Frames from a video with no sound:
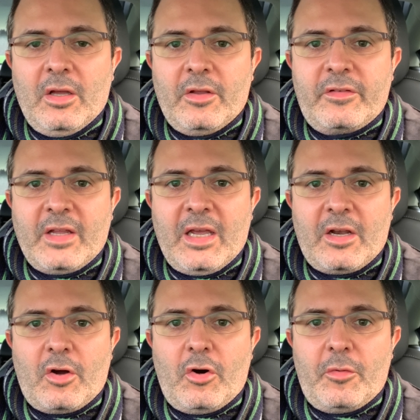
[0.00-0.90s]
stay
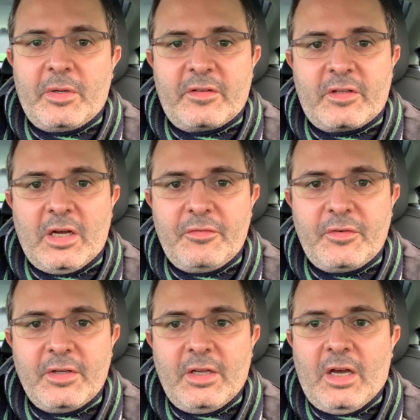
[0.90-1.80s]
at home and stuff,
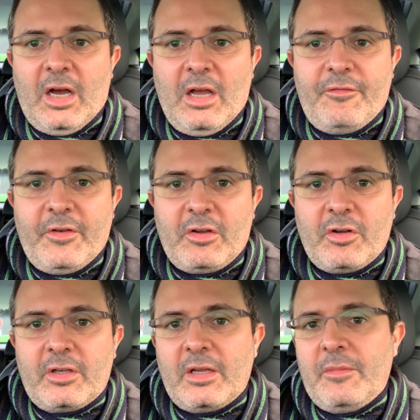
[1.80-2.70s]
I
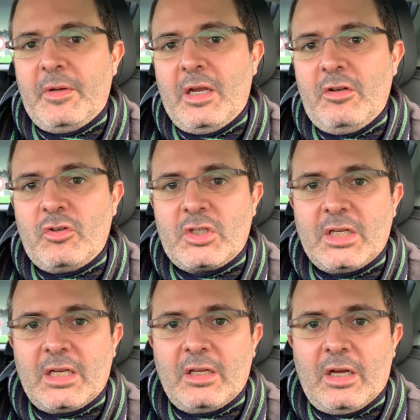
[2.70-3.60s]
figured it'd be
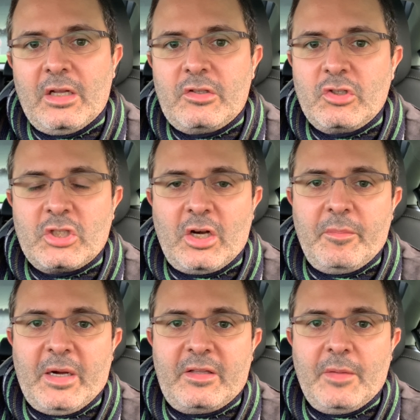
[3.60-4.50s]
interesting to share
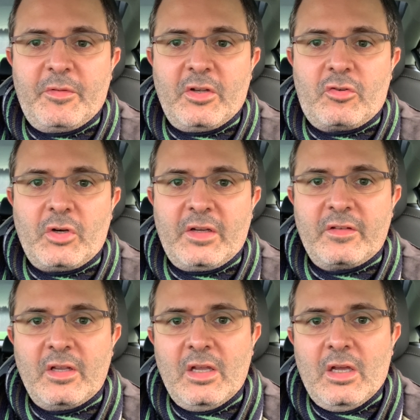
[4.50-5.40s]
my tips and tricks